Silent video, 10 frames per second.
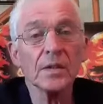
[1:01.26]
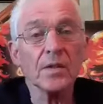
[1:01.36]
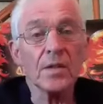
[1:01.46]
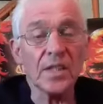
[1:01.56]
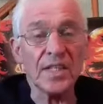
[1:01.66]

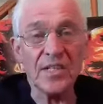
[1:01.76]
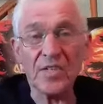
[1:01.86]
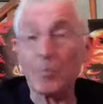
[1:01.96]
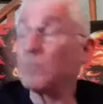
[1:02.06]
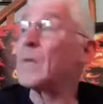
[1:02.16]
All it is,
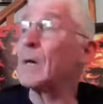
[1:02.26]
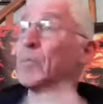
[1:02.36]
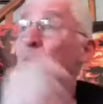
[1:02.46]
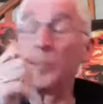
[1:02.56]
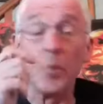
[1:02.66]
I
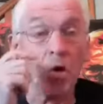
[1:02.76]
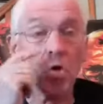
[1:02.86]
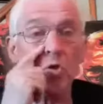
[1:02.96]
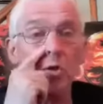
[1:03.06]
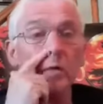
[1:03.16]
put a
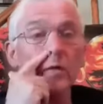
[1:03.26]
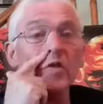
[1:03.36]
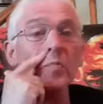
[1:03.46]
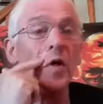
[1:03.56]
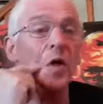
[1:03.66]
post on this
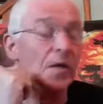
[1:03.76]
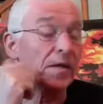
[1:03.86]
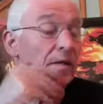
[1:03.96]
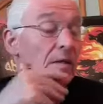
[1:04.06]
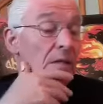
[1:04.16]

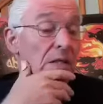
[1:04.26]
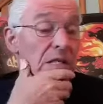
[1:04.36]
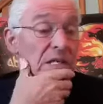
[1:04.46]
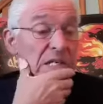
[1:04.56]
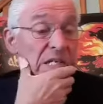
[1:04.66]
morning
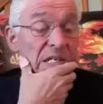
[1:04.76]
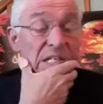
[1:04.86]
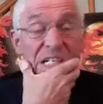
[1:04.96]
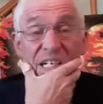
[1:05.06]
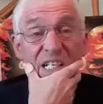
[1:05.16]

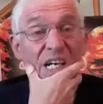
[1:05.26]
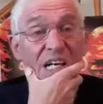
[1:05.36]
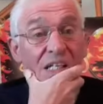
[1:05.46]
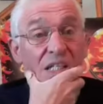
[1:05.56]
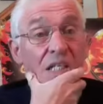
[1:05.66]
trying to
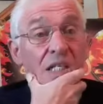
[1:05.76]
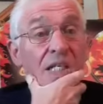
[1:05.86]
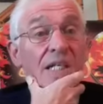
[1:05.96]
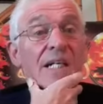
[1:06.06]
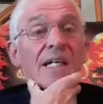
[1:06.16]
get
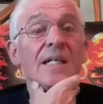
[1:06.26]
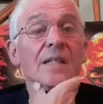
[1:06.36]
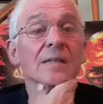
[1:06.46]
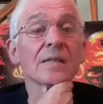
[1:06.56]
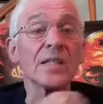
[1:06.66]

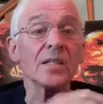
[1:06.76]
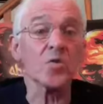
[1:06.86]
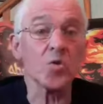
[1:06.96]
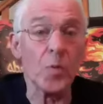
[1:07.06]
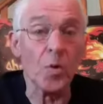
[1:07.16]
little
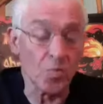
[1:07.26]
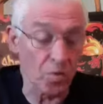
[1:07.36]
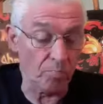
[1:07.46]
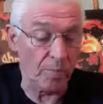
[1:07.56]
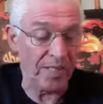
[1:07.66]
spoons
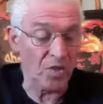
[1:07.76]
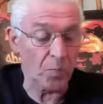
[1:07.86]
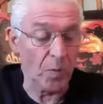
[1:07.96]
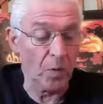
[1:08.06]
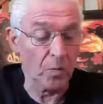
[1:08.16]
and big
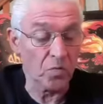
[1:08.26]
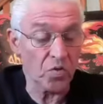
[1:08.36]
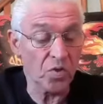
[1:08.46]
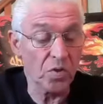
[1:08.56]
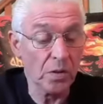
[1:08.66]

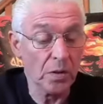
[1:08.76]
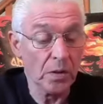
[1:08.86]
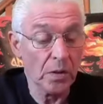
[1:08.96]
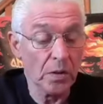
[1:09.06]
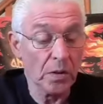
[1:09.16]
spoons
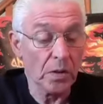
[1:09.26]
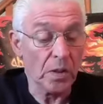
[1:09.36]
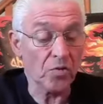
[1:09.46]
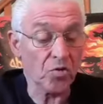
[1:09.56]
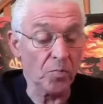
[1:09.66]

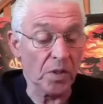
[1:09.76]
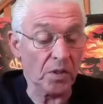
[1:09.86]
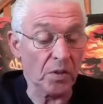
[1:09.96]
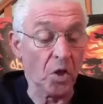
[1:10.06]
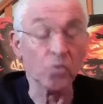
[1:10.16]
and some
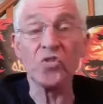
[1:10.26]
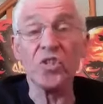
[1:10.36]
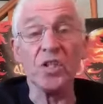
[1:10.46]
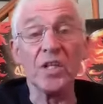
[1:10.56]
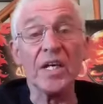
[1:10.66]

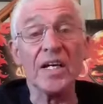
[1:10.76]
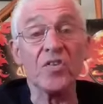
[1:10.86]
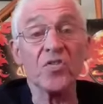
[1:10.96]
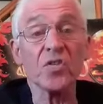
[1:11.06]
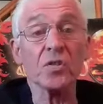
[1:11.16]
non-chilli
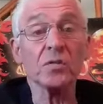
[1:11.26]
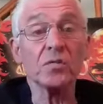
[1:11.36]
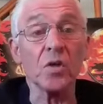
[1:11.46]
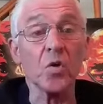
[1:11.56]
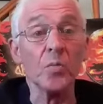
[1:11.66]
heads to
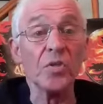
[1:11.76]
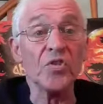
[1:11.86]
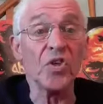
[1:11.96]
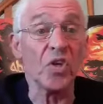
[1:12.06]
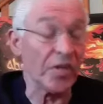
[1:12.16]
come and
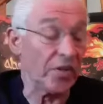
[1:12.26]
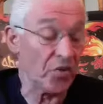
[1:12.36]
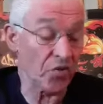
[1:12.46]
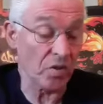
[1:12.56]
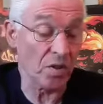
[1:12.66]
join
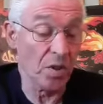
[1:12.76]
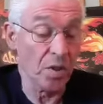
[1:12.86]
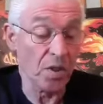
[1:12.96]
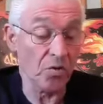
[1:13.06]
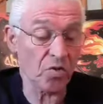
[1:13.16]
us
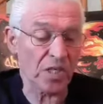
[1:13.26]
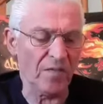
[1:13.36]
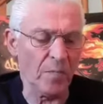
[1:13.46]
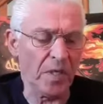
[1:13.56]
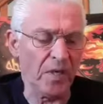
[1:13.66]
and just have a
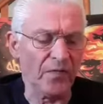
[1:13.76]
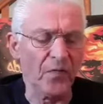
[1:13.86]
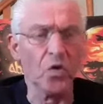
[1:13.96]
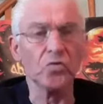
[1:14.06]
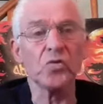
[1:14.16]
bit of
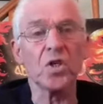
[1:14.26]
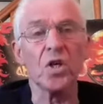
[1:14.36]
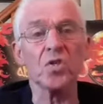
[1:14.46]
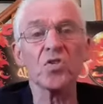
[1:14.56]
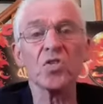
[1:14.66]
fun,
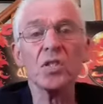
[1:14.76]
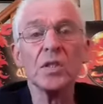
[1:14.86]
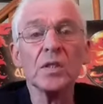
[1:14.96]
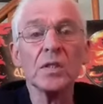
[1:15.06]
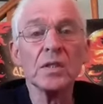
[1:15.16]
because
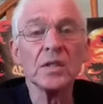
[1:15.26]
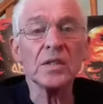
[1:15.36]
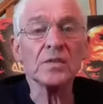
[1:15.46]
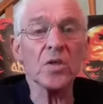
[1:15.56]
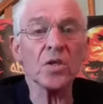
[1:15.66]

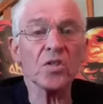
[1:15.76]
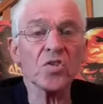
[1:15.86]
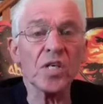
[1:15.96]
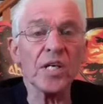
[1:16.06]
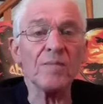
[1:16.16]
it always
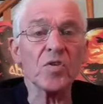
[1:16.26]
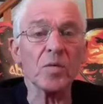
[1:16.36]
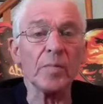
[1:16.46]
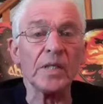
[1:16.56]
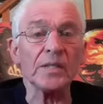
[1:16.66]
seems to
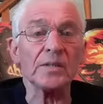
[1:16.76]
be